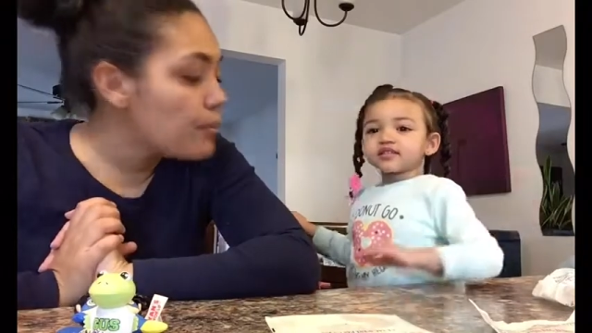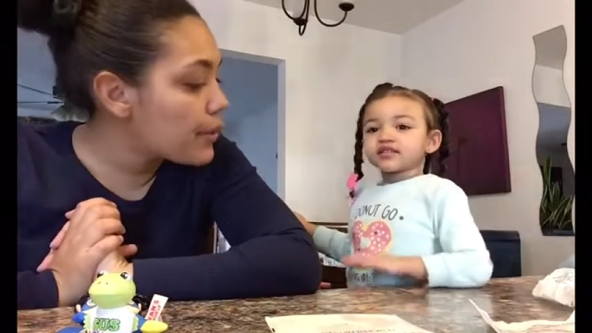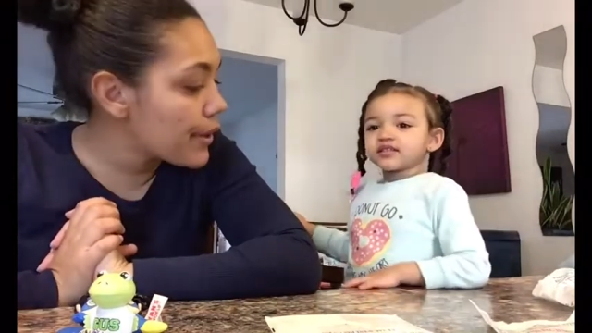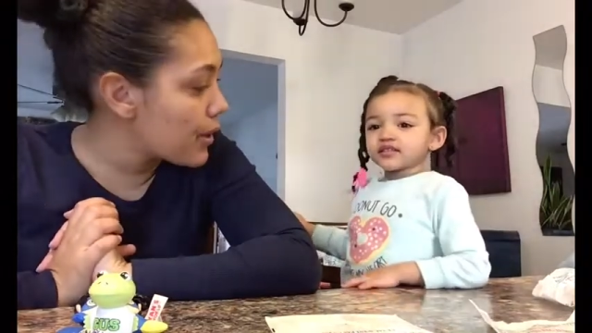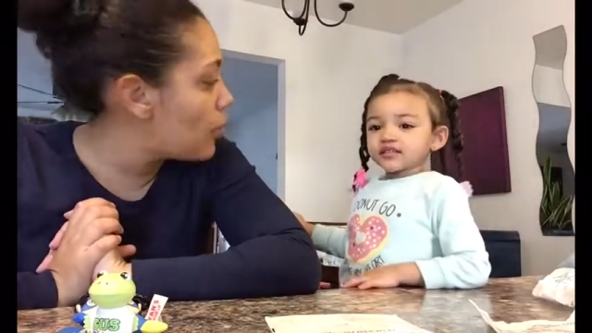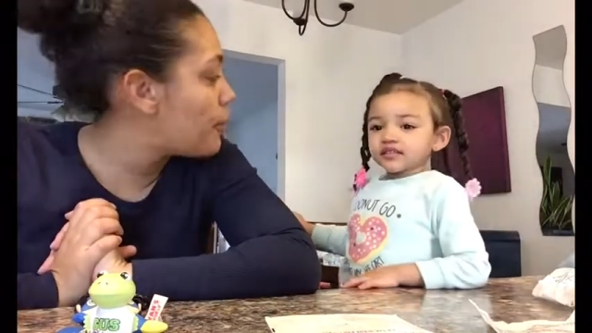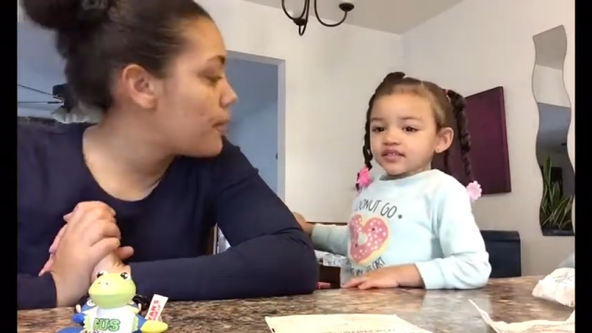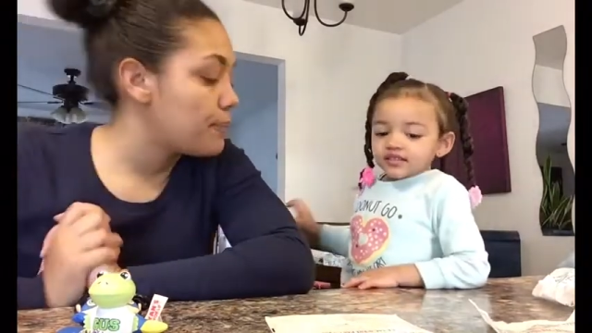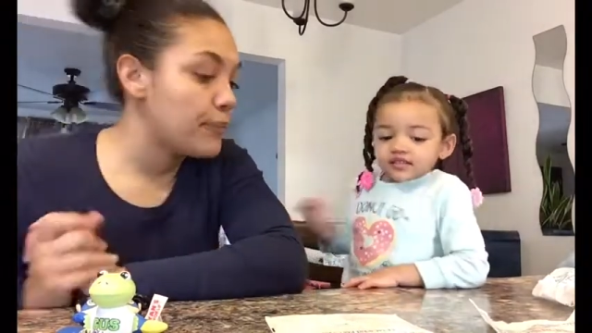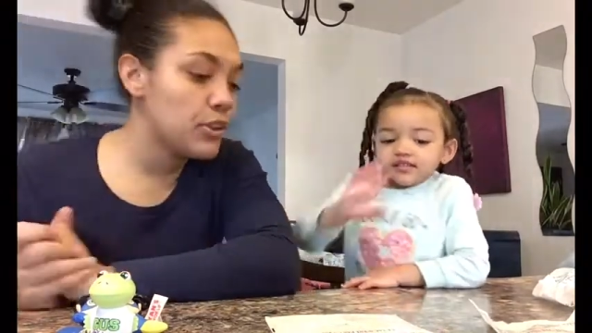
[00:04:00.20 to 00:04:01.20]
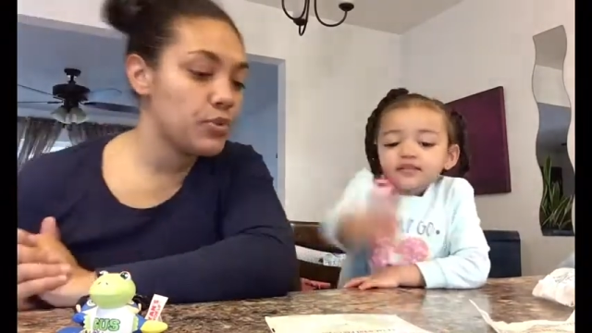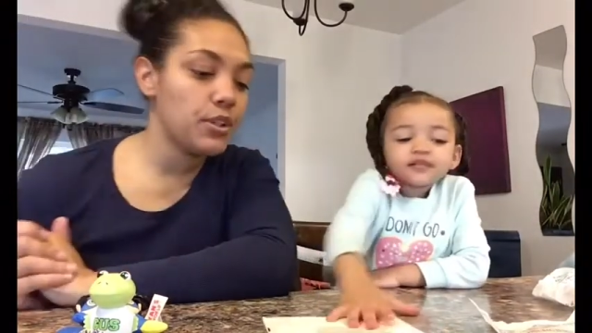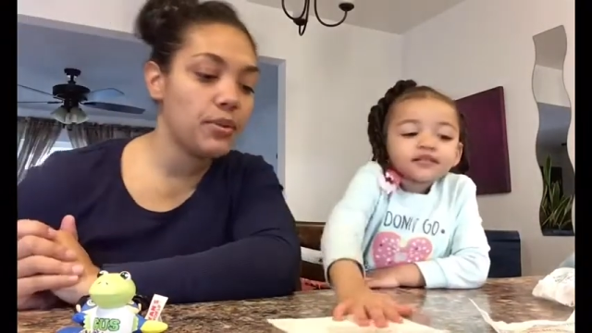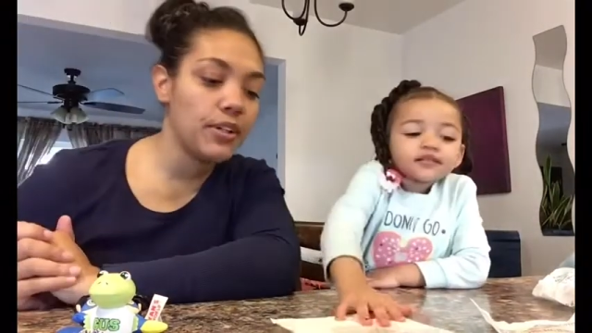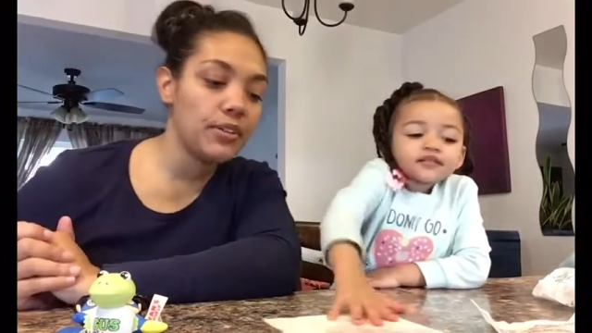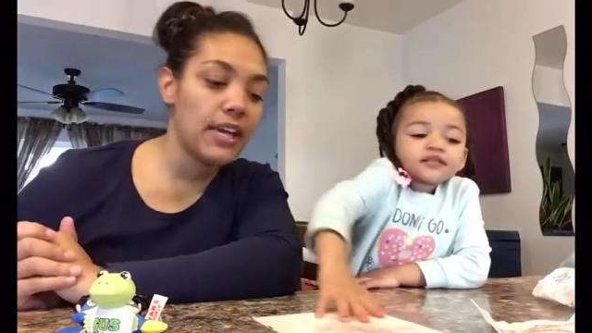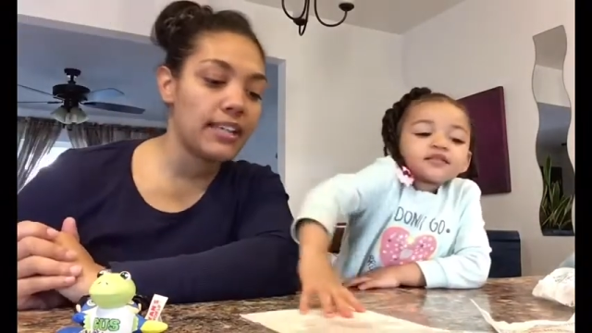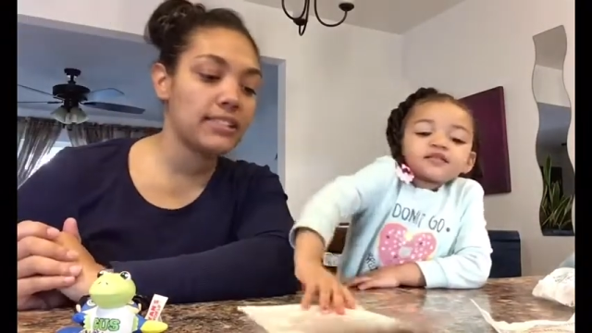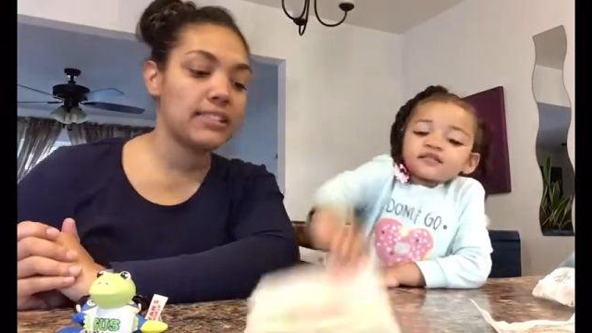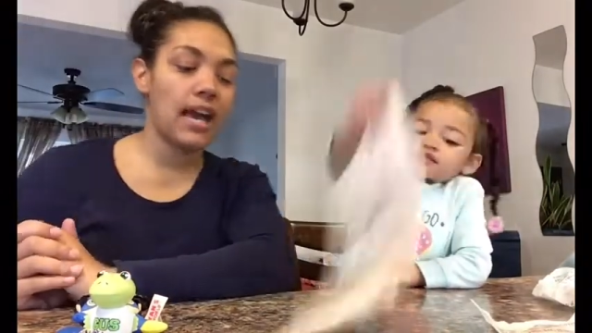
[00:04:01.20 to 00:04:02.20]
Speaker 1: more to open. Which one do we want to do
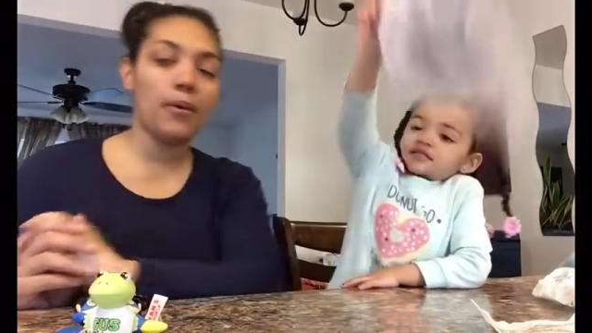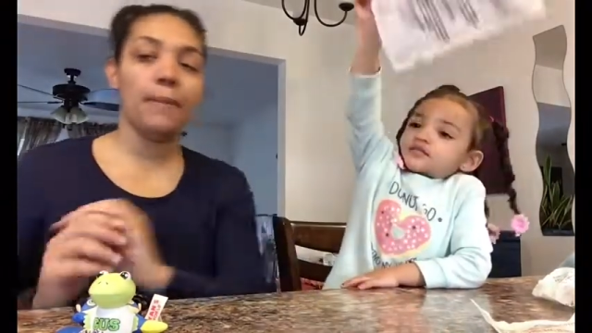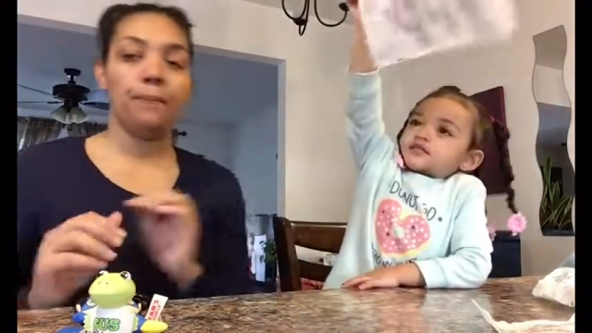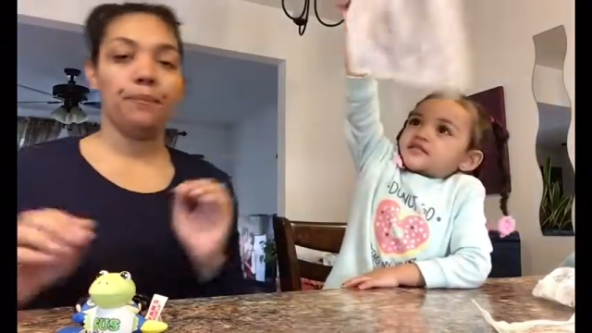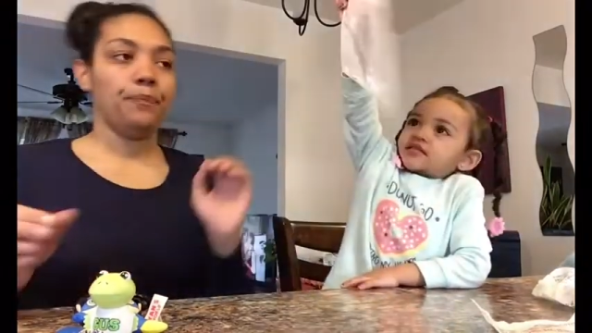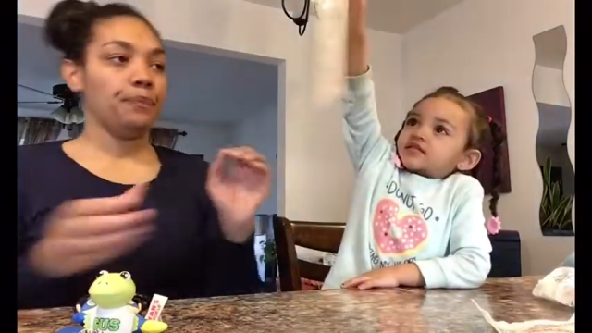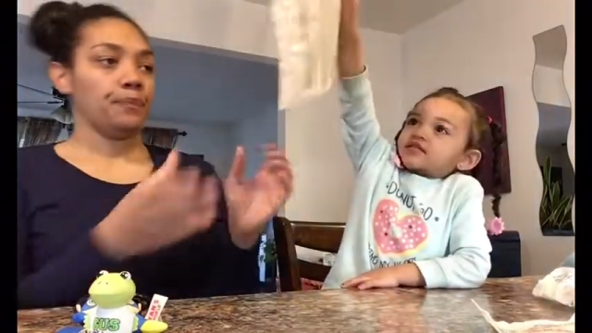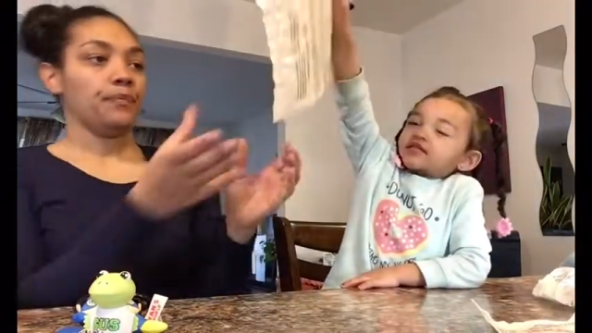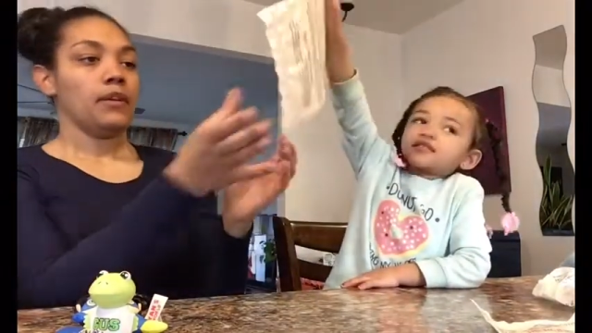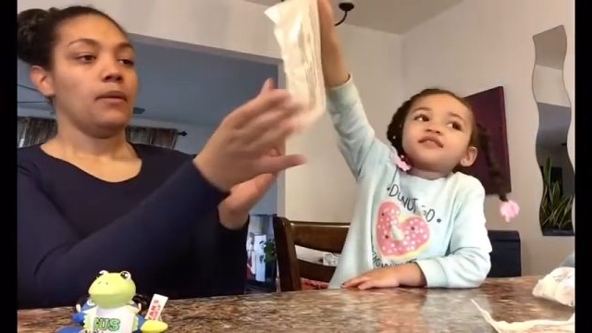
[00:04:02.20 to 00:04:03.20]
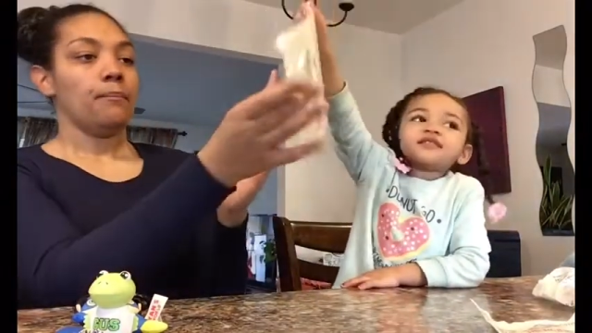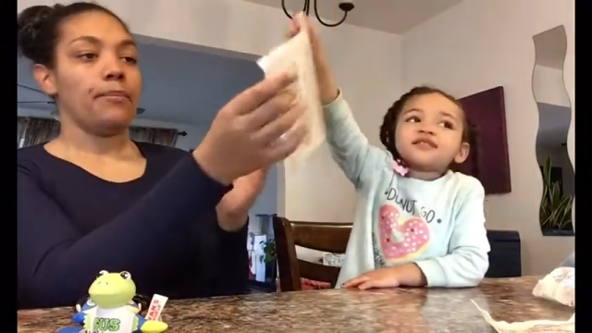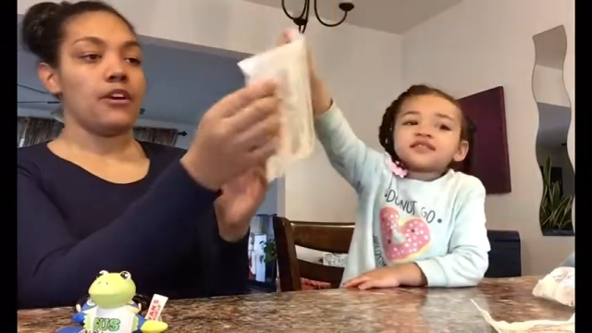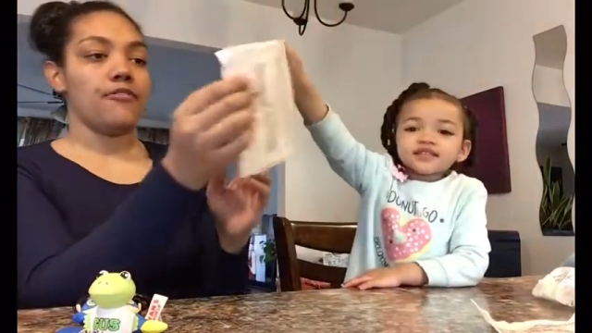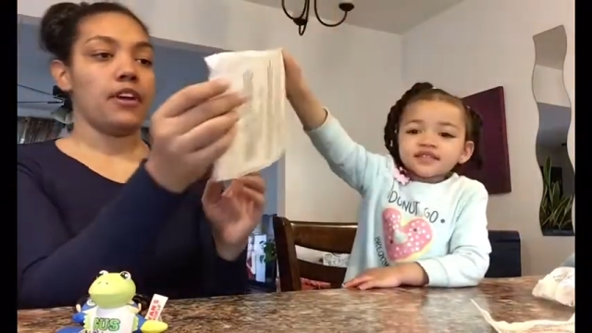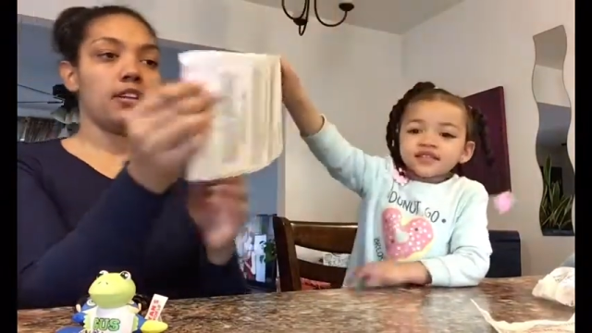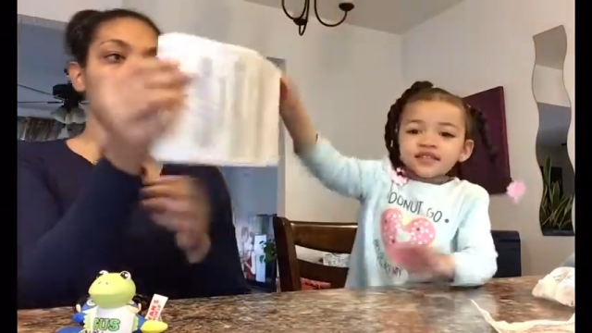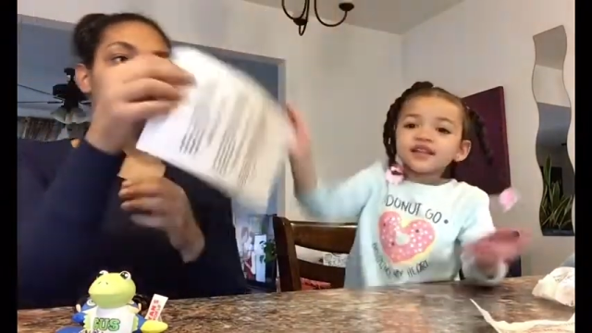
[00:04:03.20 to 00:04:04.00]
next? That one? Mm-hmm. Perfect.